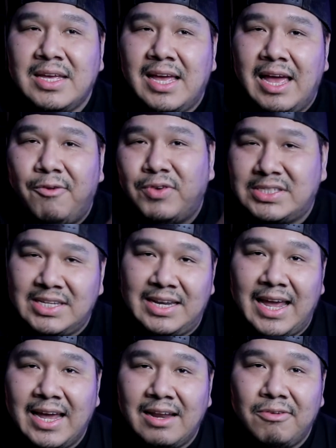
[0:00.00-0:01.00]
if it's a
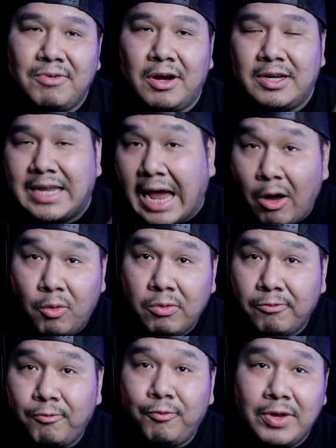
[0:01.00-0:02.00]
negative or
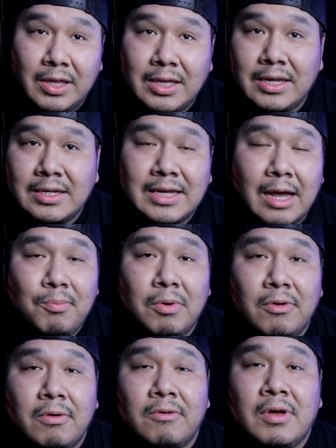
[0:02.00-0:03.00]
down feeling type
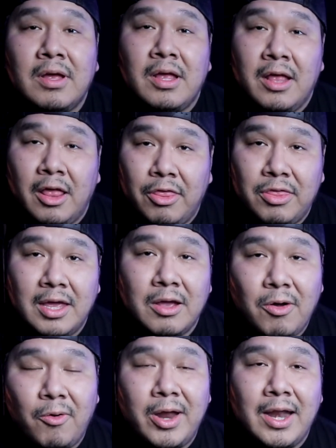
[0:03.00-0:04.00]
of thing
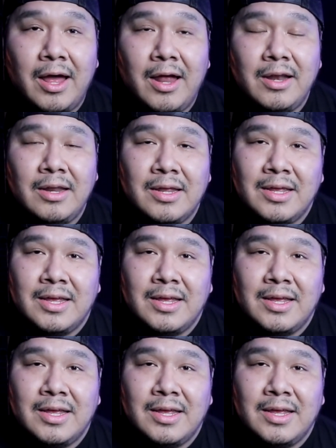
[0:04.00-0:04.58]
going on,